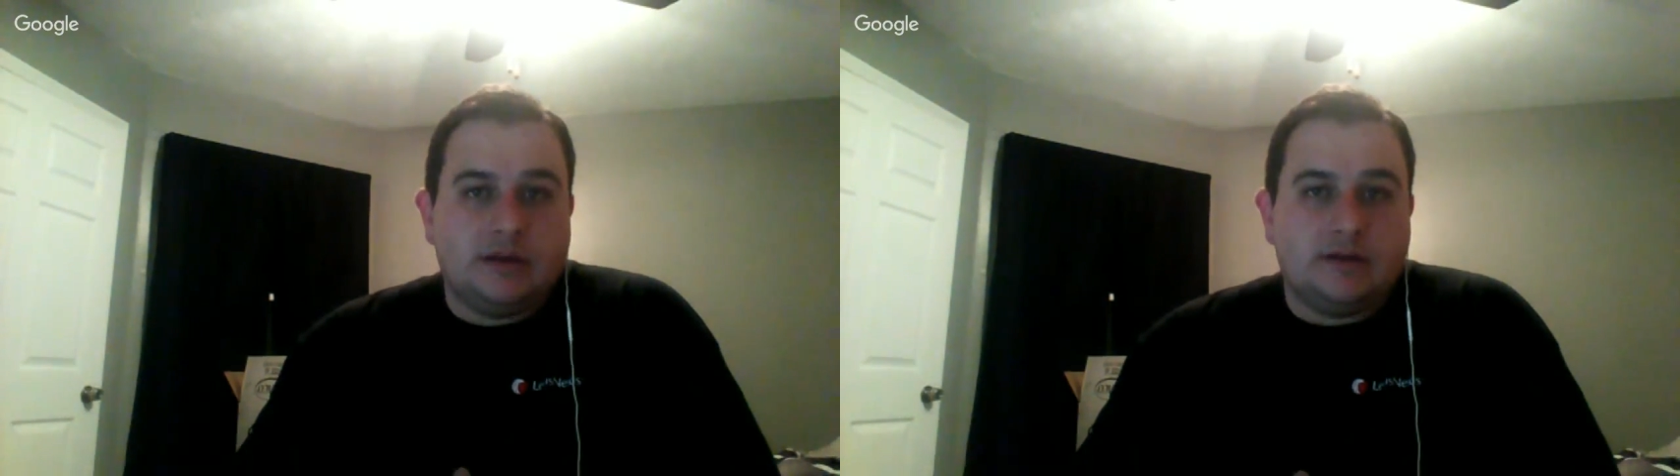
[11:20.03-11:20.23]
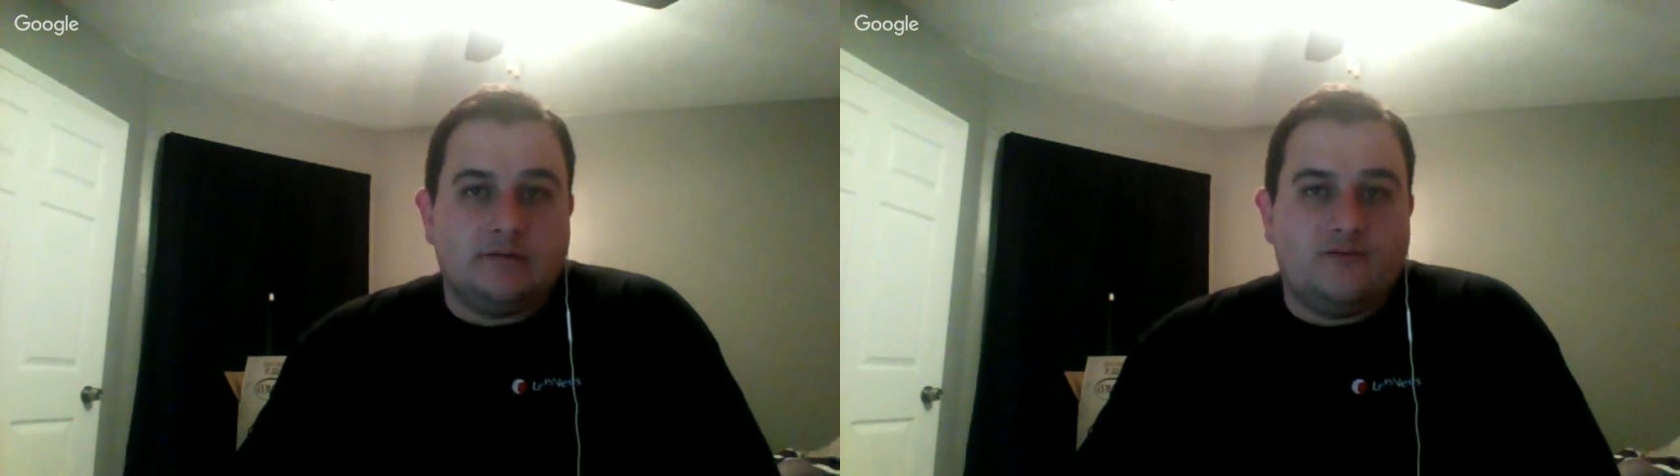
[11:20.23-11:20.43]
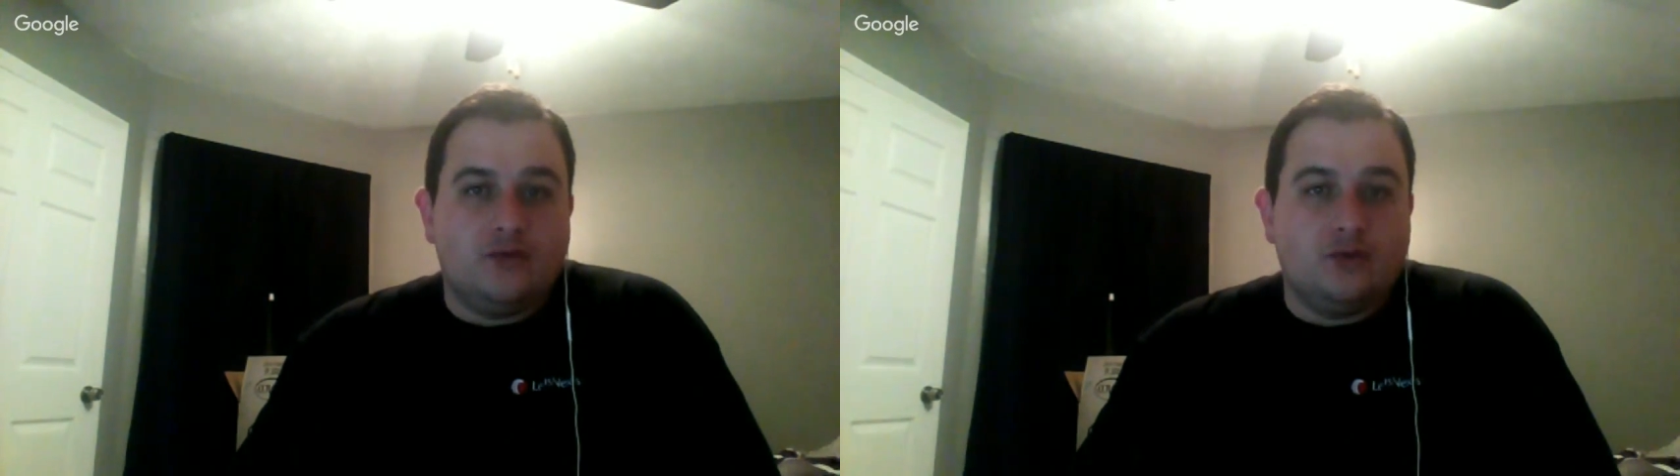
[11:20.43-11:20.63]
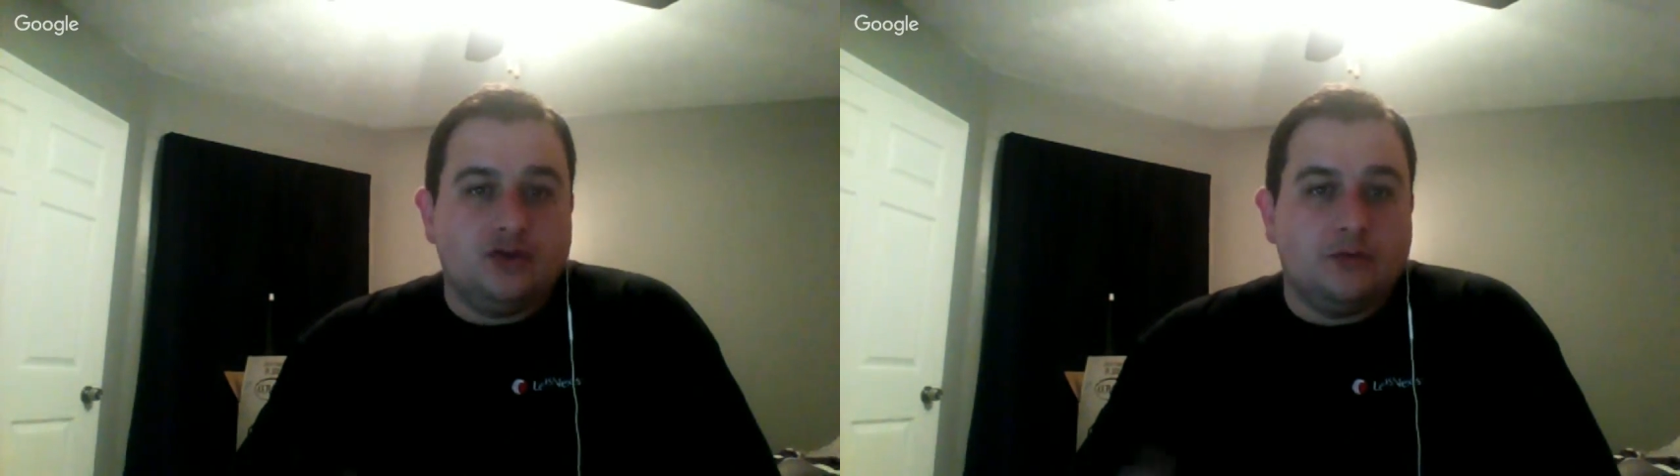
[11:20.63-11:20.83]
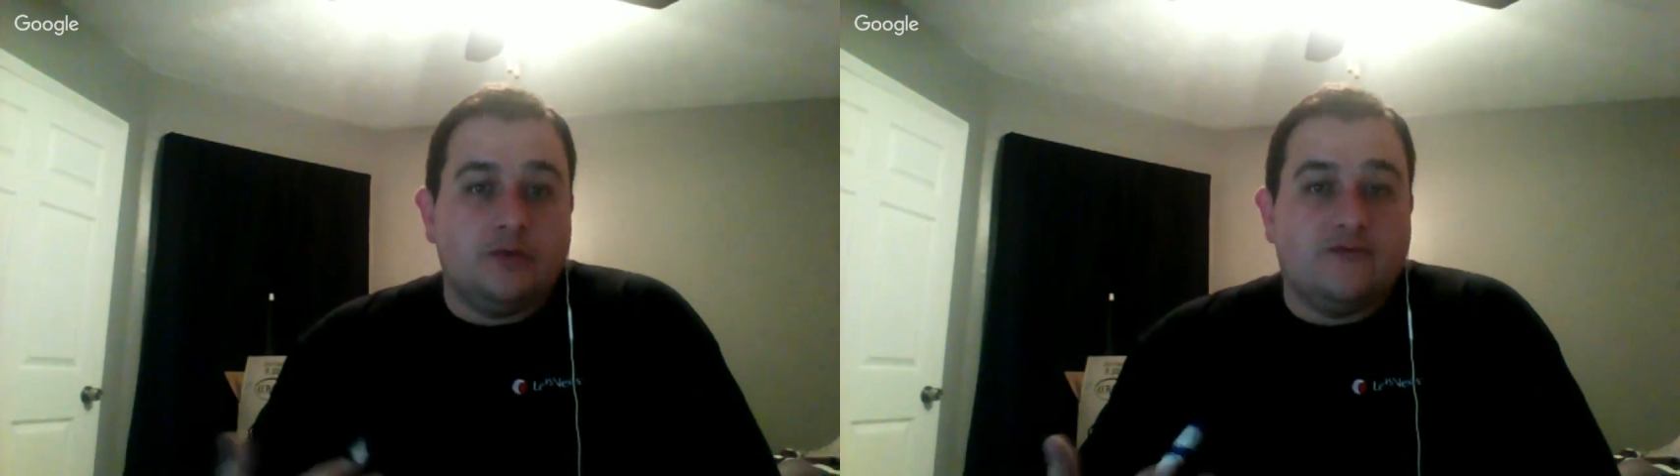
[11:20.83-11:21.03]
and
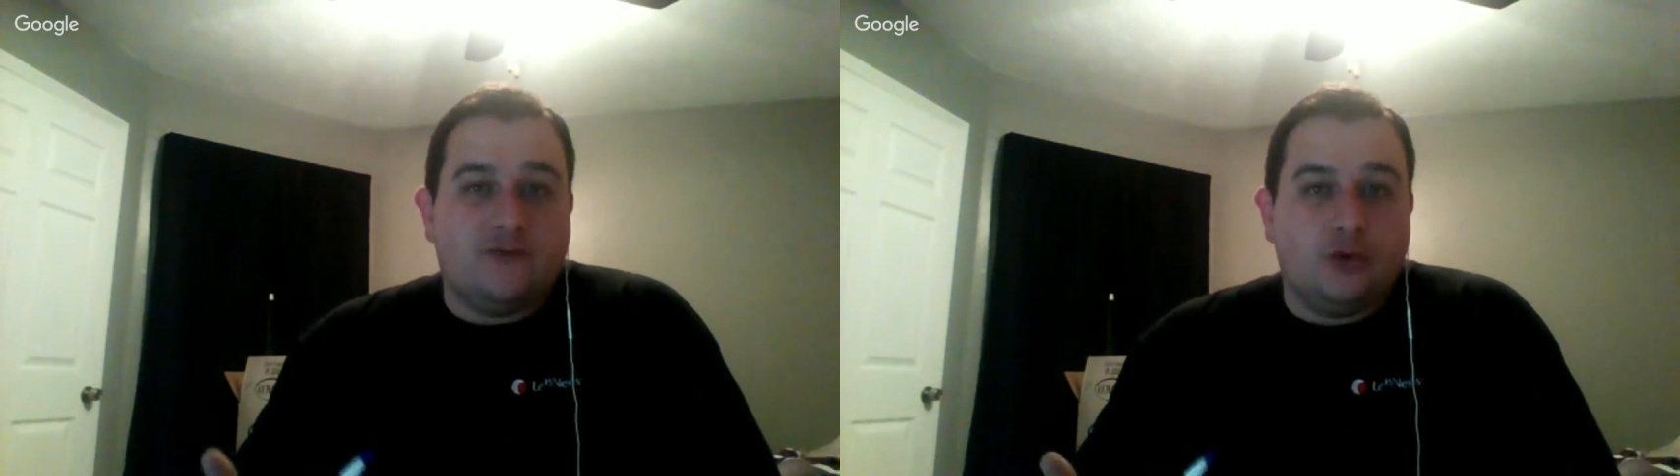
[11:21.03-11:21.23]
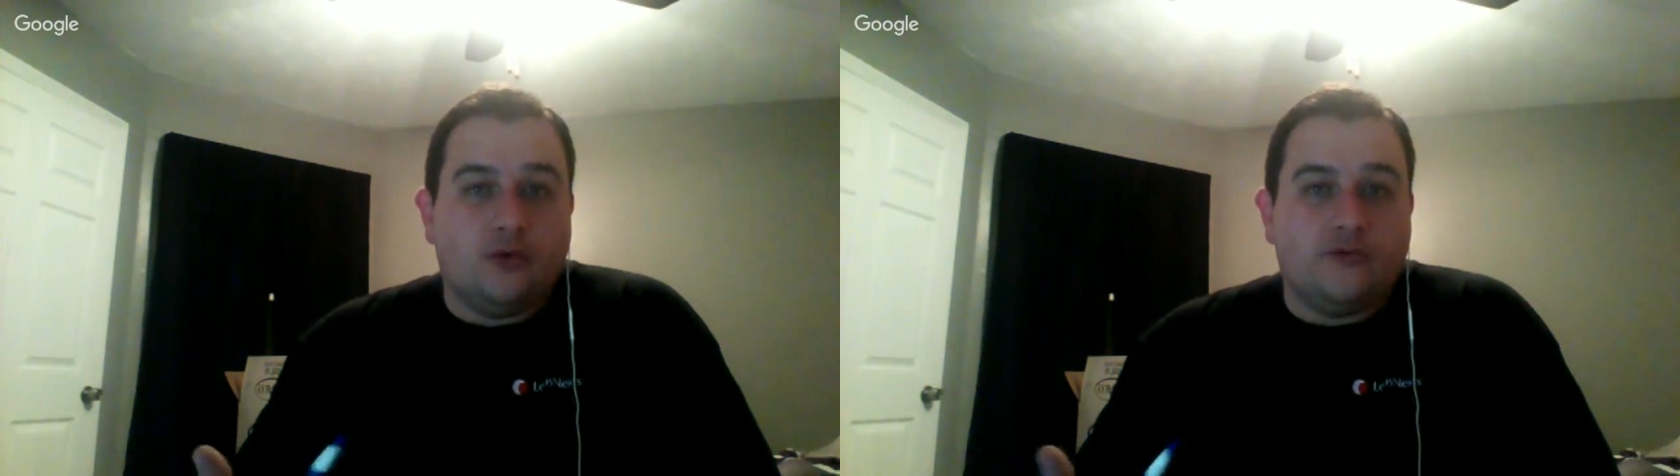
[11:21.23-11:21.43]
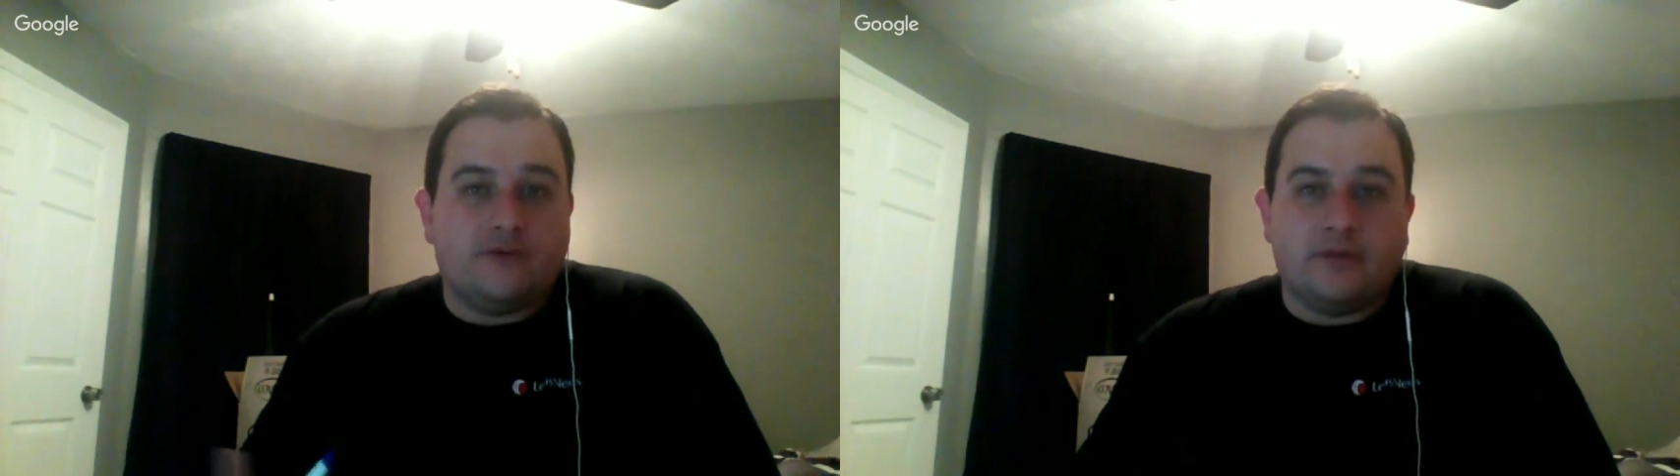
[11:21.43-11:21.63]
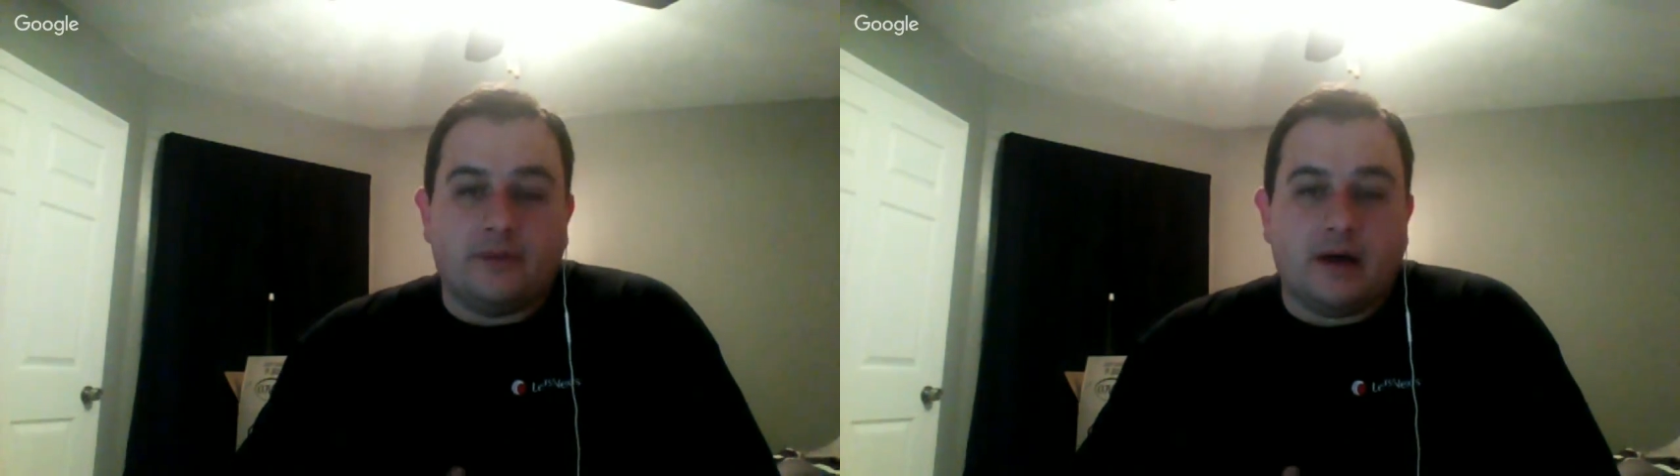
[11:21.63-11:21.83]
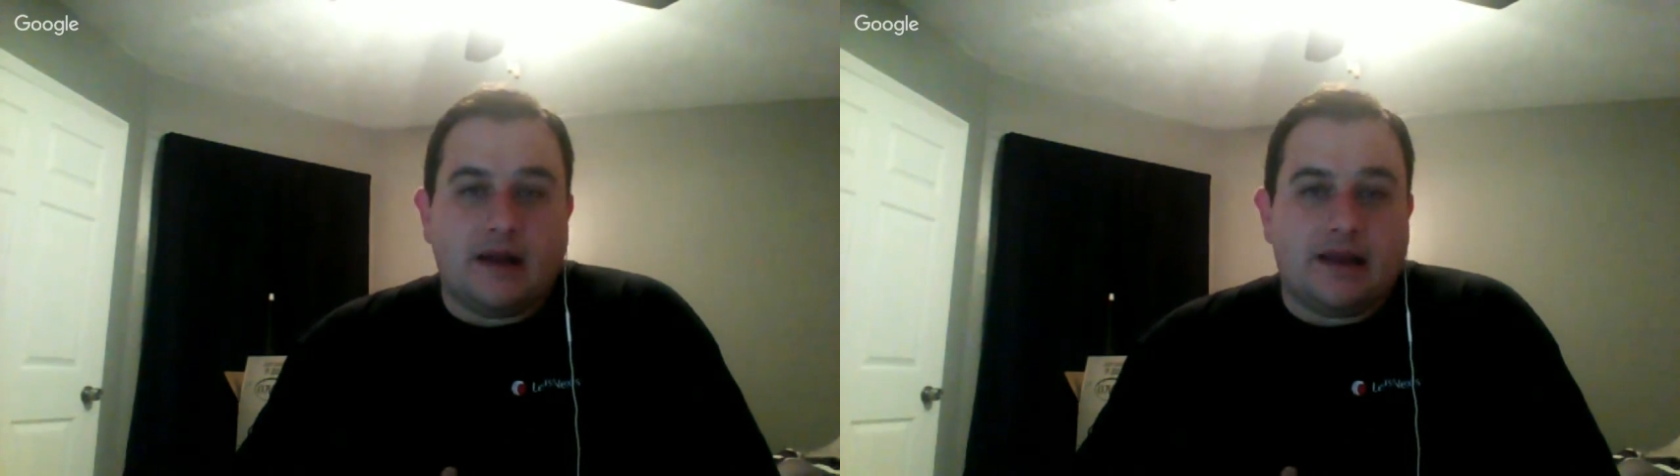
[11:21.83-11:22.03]
food should be fuel
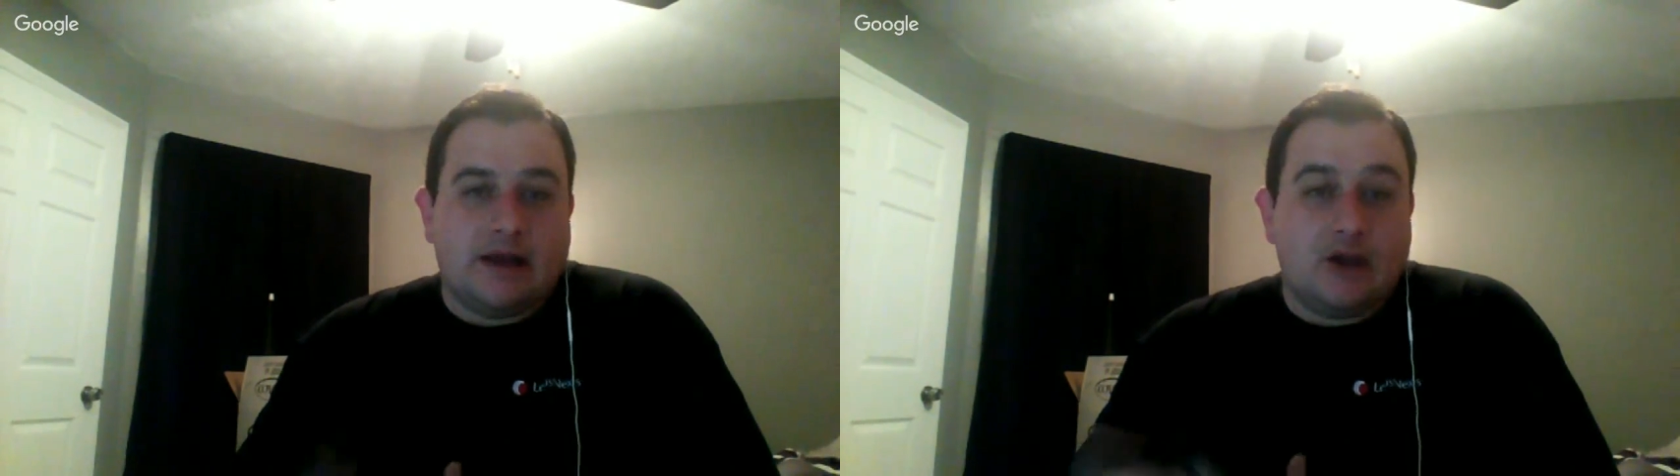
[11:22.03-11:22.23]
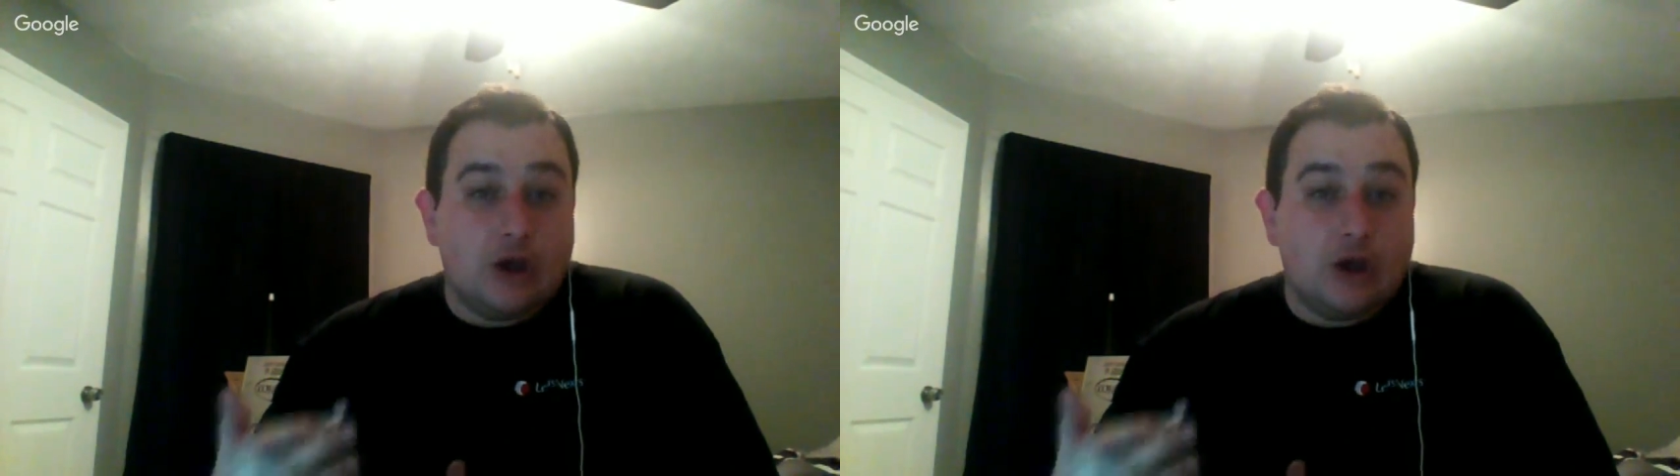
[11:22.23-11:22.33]
for the body.